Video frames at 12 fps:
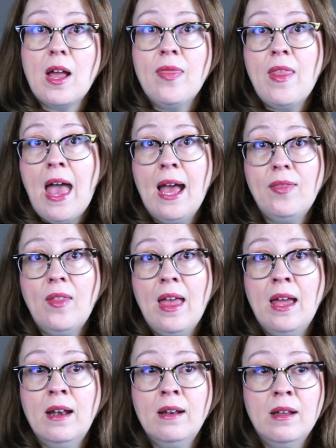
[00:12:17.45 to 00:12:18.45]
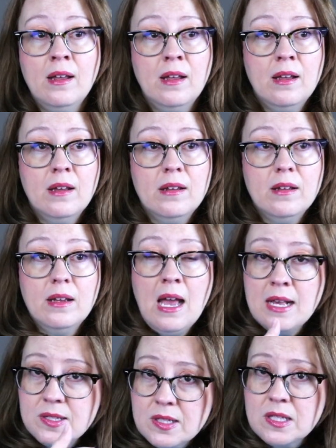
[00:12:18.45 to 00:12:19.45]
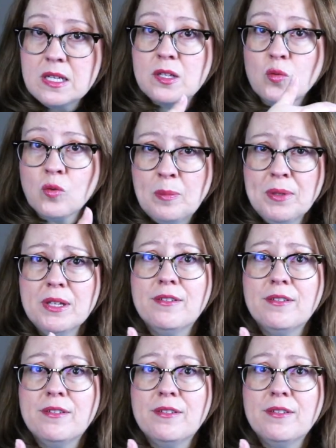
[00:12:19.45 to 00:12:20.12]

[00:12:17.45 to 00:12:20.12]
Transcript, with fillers: And that then has this ripple